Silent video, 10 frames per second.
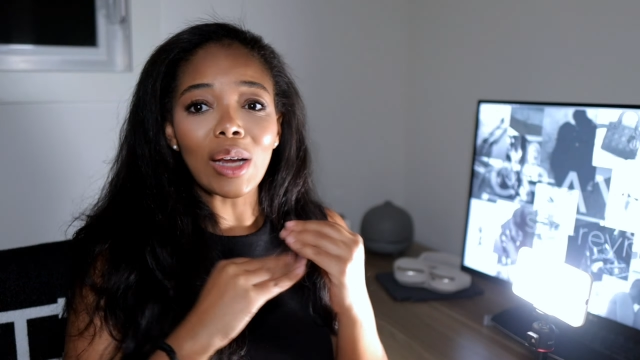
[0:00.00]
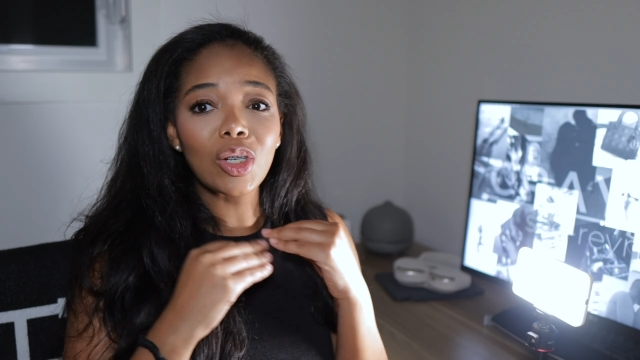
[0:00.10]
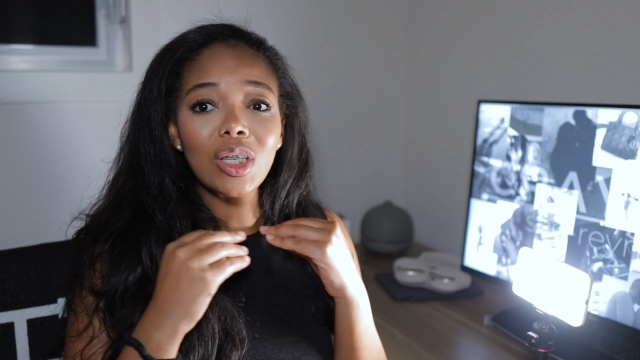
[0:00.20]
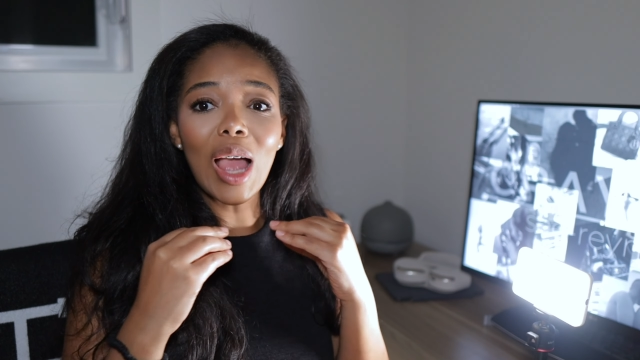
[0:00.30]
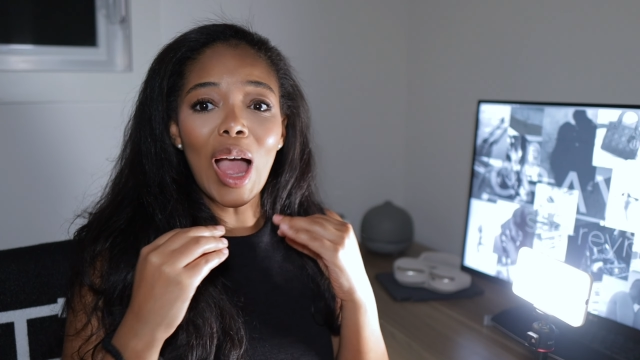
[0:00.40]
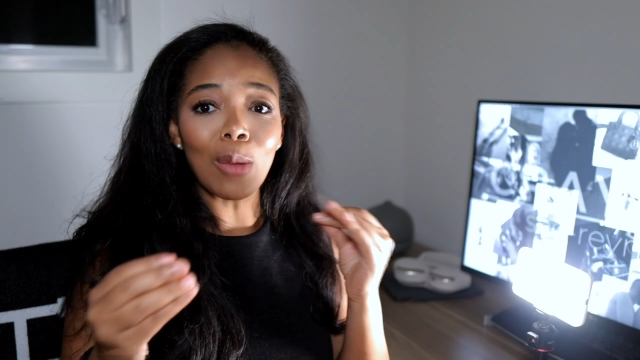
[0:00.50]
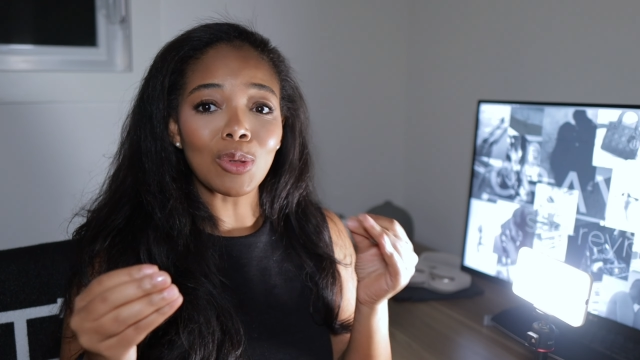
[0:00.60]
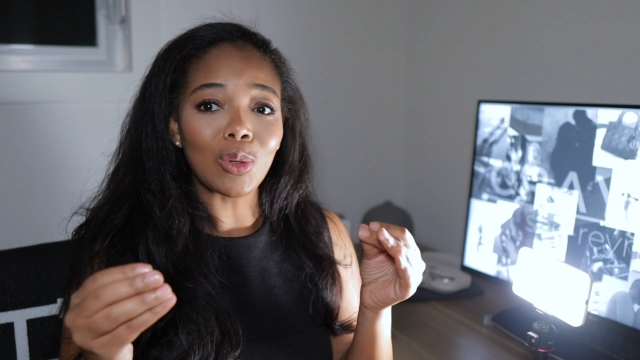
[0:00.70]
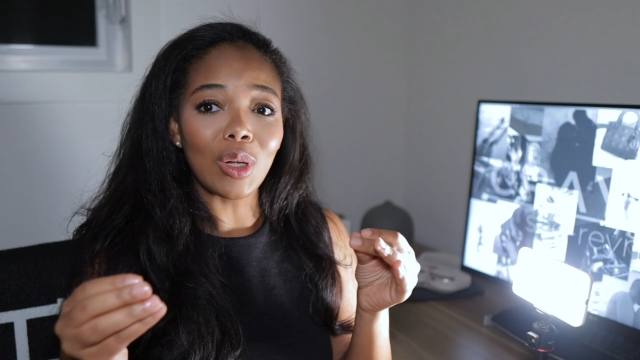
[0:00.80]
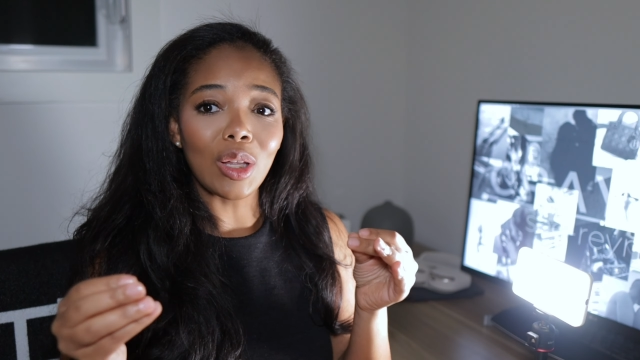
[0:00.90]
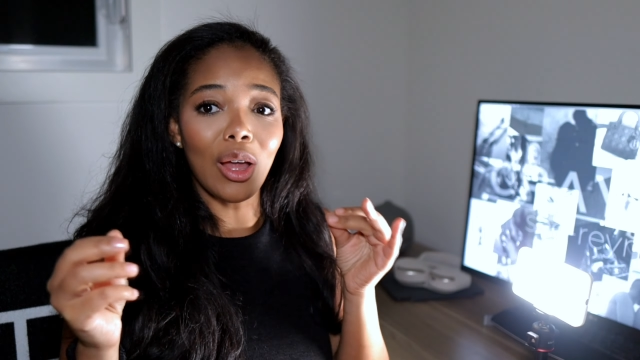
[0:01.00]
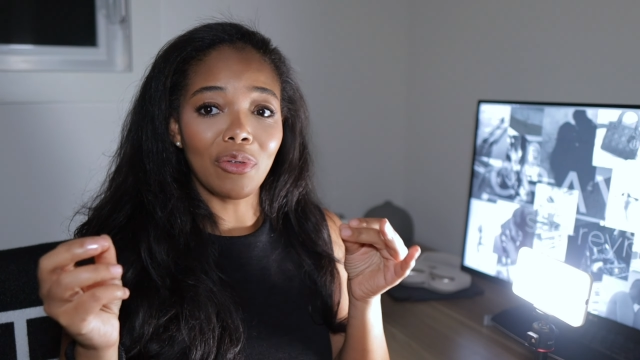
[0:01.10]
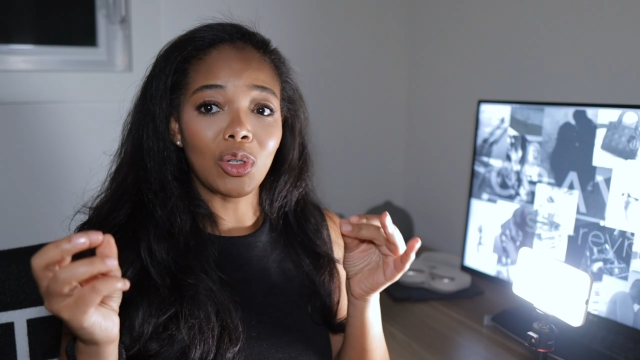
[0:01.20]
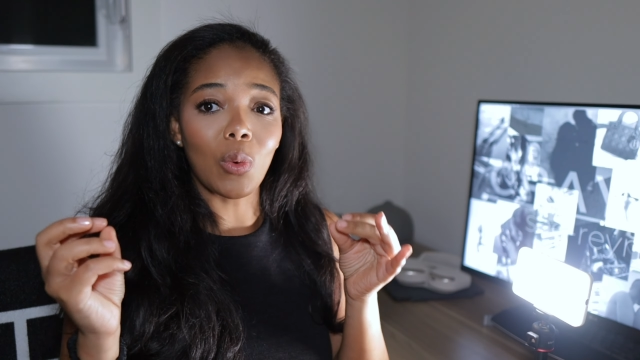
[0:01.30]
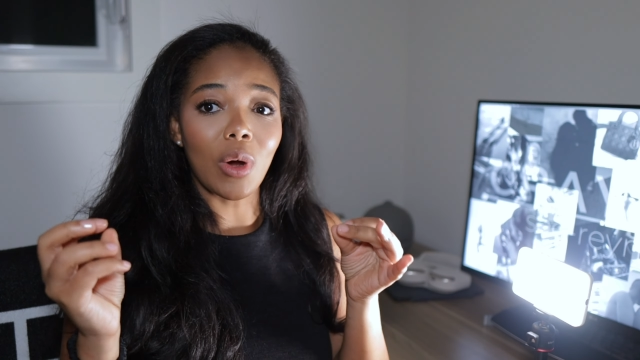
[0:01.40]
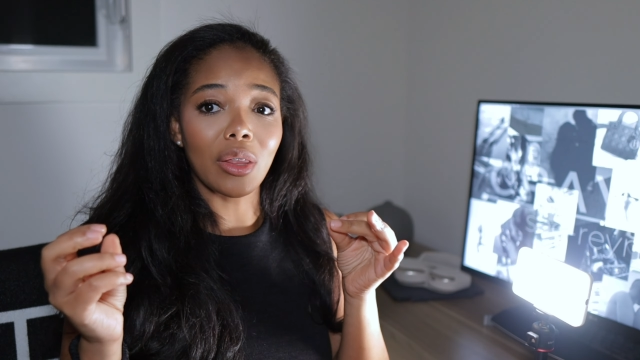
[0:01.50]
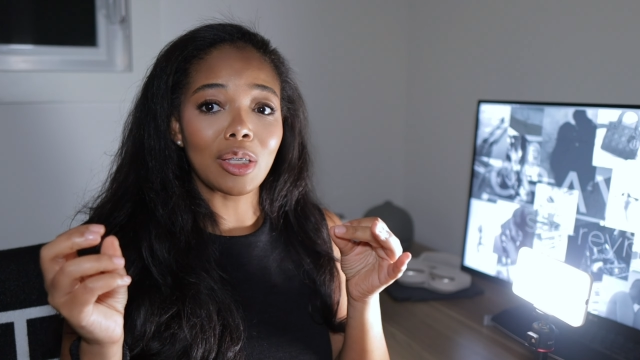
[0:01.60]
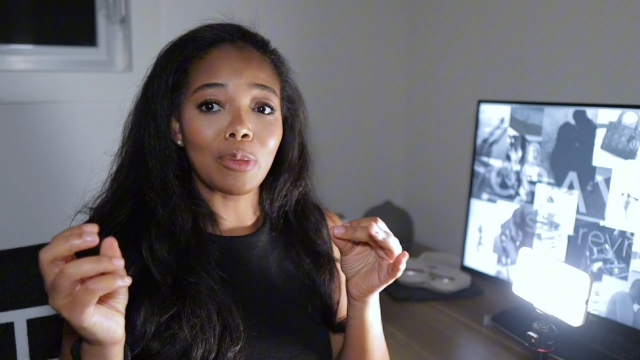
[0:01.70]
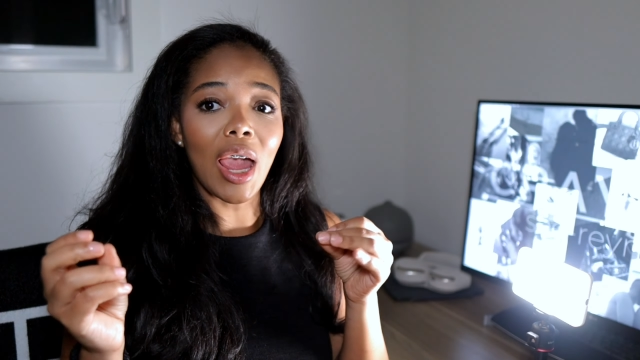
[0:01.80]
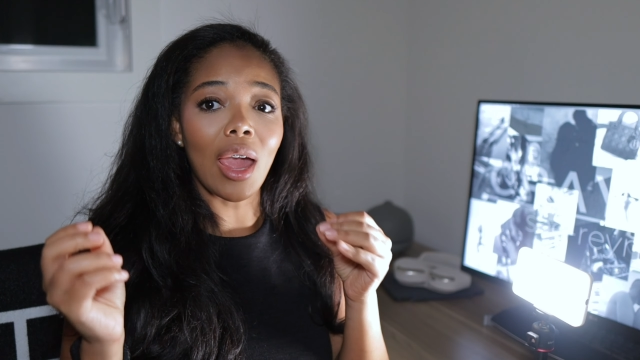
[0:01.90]
I just absolutely love to wear
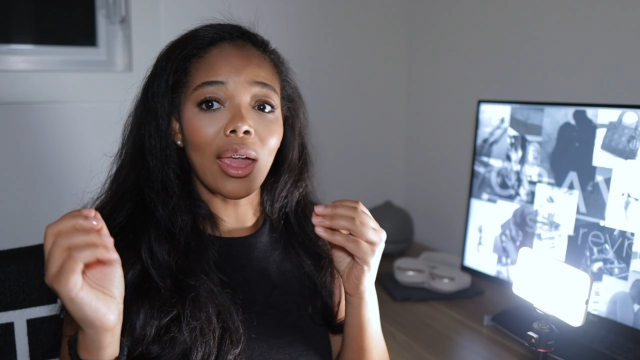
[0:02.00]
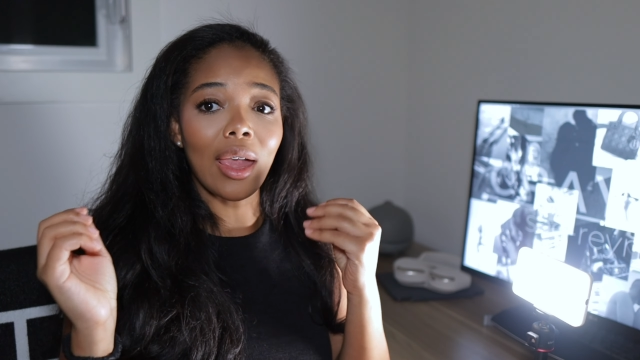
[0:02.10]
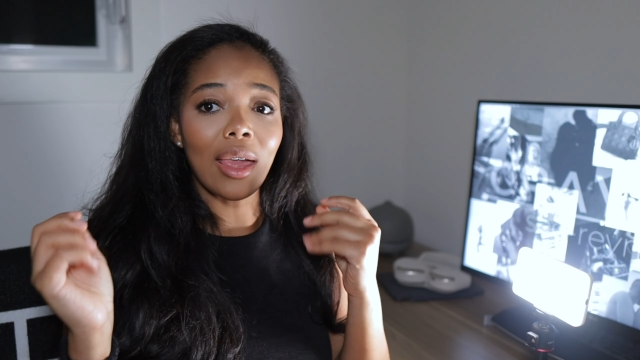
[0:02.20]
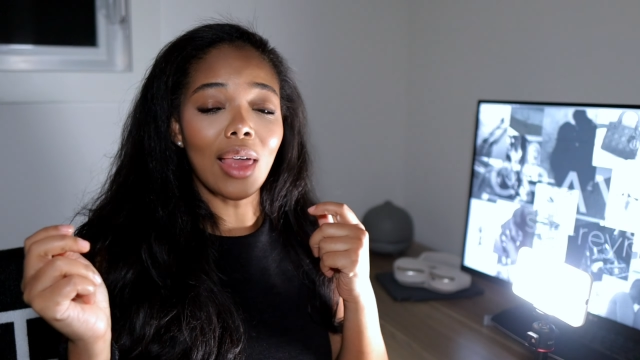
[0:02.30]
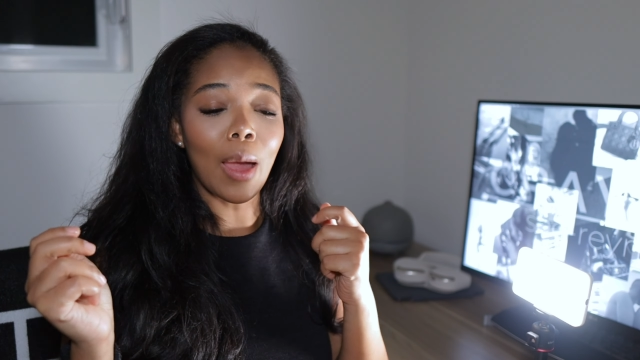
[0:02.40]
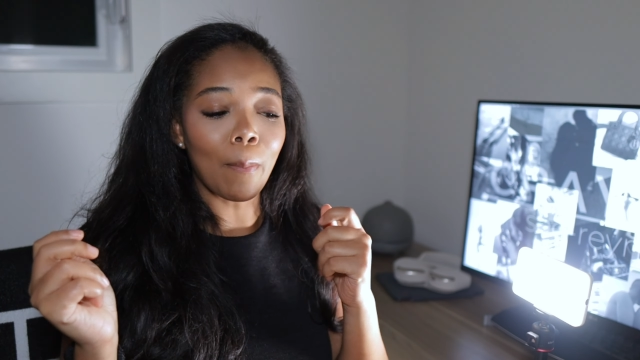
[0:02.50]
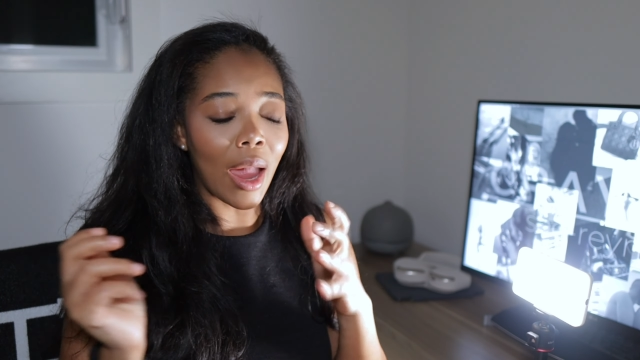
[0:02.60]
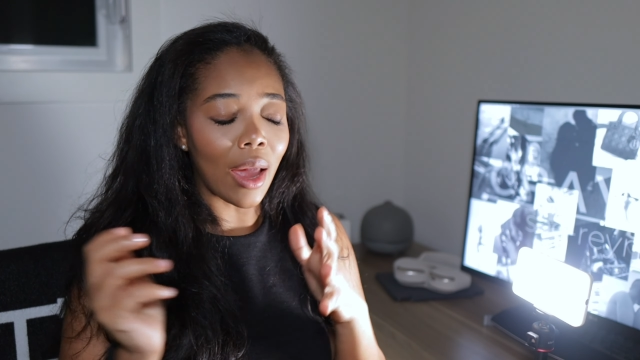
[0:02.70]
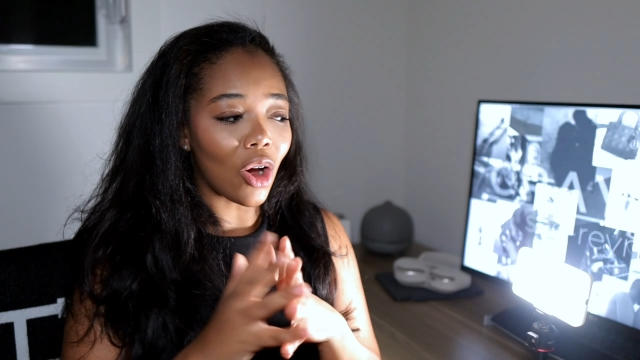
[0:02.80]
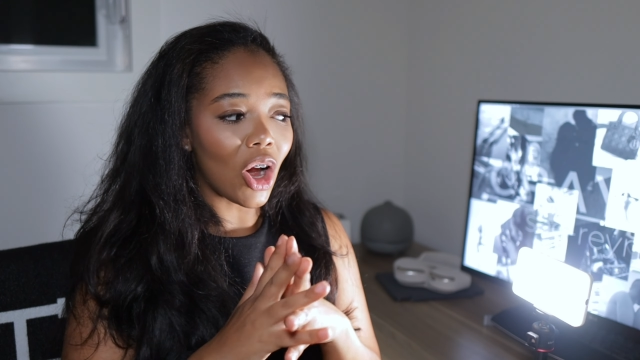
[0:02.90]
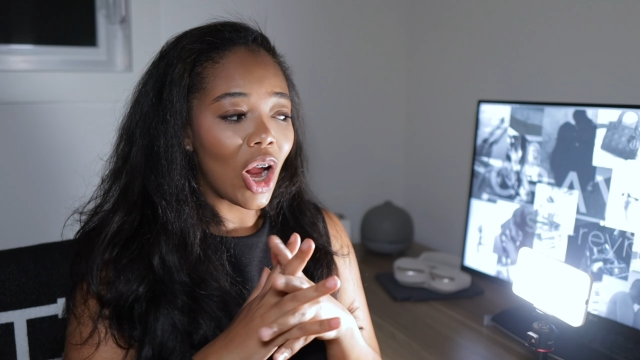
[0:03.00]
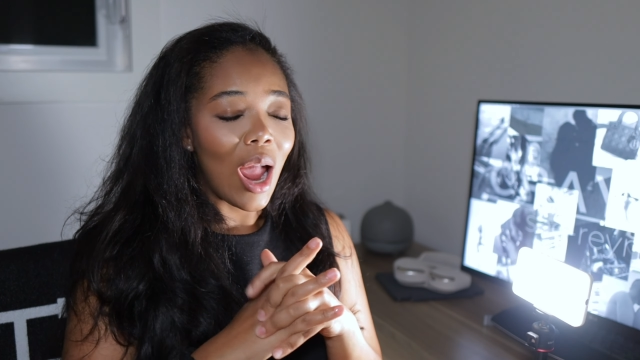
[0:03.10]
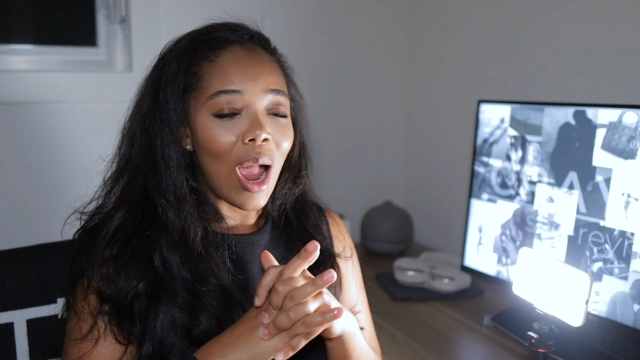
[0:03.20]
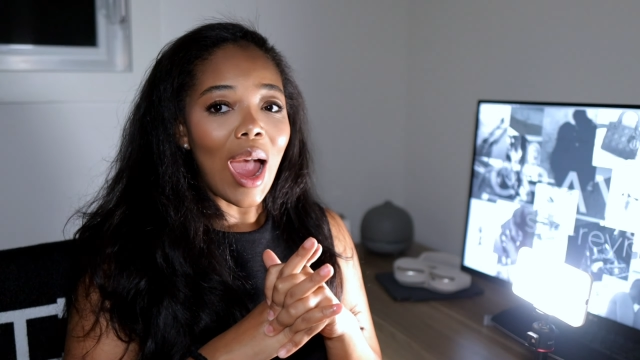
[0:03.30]
this bag in that manner.